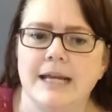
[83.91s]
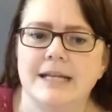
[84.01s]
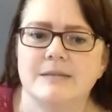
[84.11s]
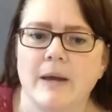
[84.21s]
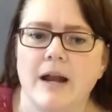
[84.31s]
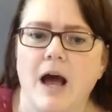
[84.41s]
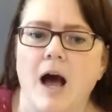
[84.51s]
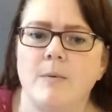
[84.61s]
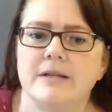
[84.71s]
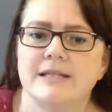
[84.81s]
and he spent
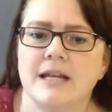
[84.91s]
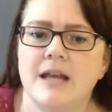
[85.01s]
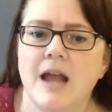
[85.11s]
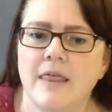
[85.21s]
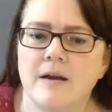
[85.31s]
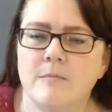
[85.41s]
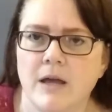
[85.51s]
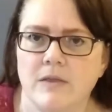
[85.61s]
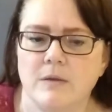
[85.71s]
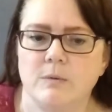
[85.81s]
almost another
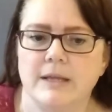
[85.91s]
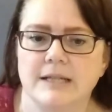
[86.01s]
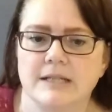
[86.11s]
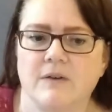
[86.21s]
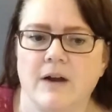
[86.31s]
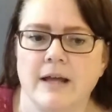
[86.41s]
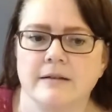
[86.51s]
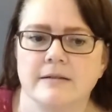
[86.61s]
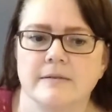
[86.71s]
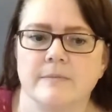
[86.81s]
month with his
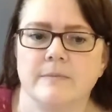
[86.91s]
friends.